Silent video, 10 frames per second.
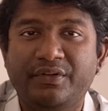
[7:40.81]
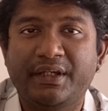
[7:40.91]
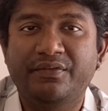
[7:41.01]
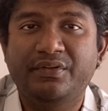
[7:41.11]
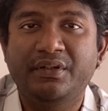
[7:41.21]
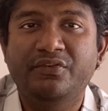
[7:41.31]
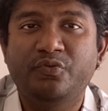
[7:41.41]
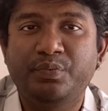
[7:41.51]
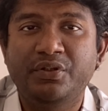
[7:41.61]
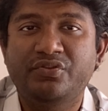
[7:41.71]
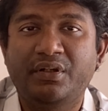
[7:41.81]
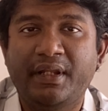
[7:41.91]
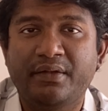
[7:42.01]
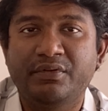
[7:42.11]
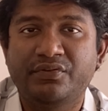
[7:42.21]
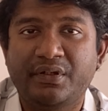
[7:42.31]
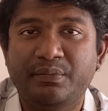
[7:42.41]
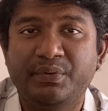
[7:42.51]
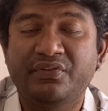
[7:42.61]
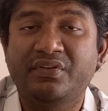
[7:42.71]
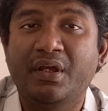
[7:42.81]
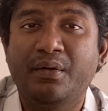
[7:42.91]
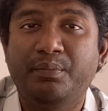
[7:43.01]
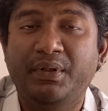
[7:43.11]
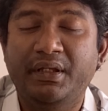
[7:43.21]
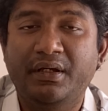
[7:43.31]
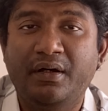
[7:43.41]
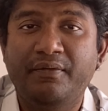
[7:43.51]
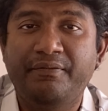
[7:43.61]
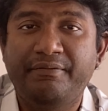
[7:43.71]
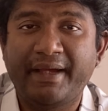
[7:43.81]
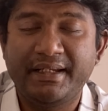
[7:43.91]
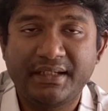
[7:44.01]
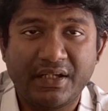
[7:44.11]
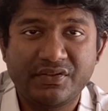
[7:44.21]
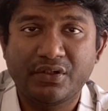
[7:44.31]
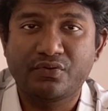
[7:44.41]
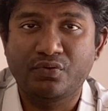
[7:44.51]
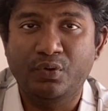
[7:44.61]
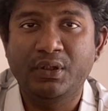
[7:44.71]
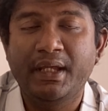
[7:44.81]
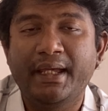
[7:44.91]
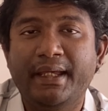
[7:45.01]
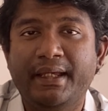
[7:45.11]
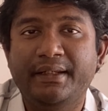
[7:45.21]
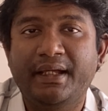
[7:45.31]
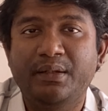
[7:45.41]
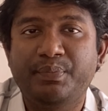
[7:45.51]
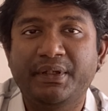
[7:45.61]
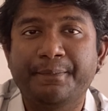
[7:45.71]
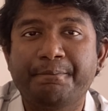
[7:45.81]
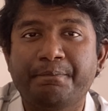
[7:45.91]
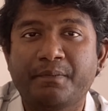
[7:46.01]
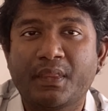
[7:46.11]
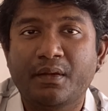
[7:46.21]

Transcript: I have seen speech and language therapists play a fantastic role in helping